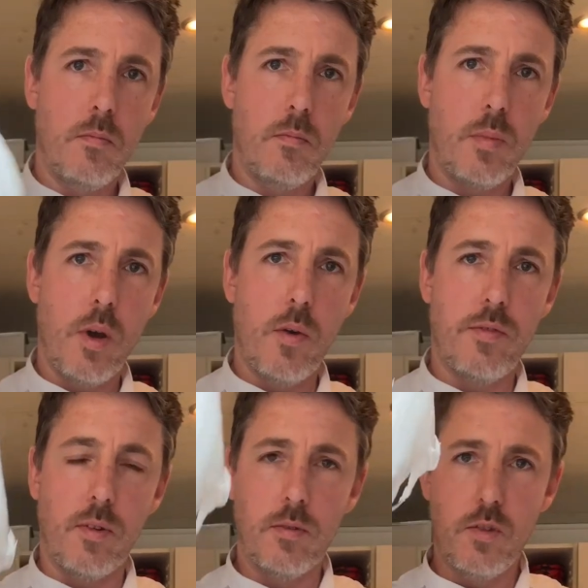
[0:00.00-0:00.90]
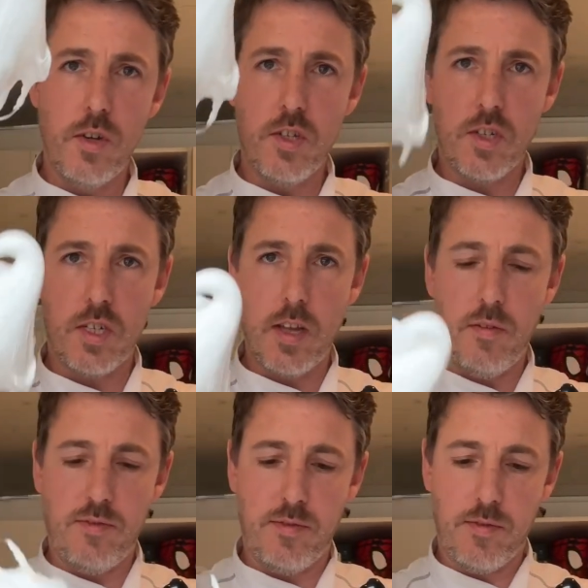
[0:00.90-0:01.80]
Beautiful, nice and
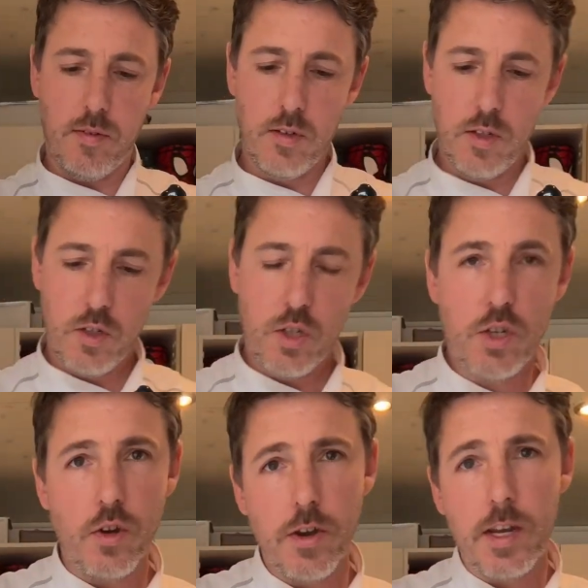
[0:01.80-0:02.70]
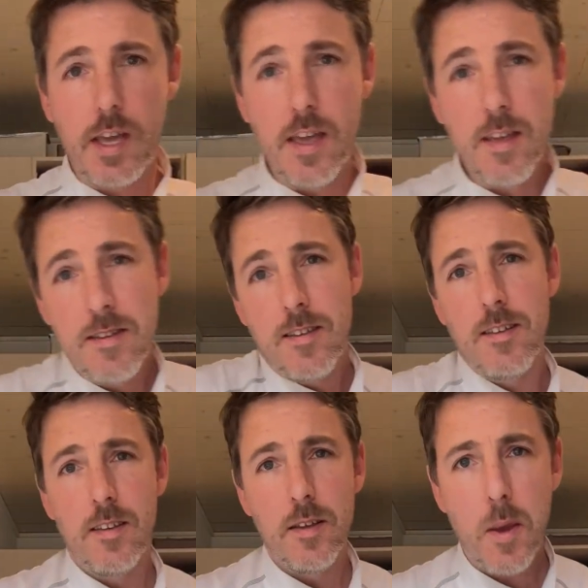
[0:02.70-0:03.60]
stiff, shiny,
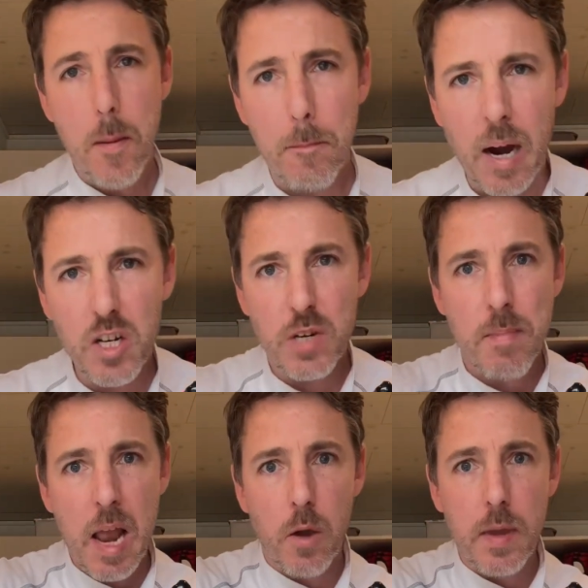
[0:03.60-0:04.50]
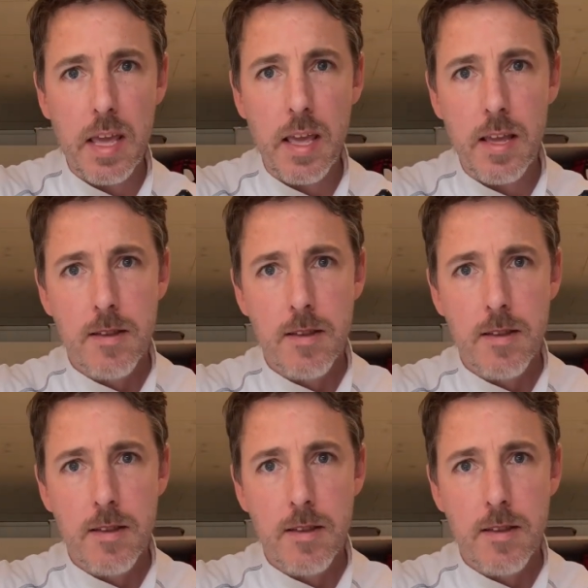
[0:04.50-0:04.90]
marshmallowy.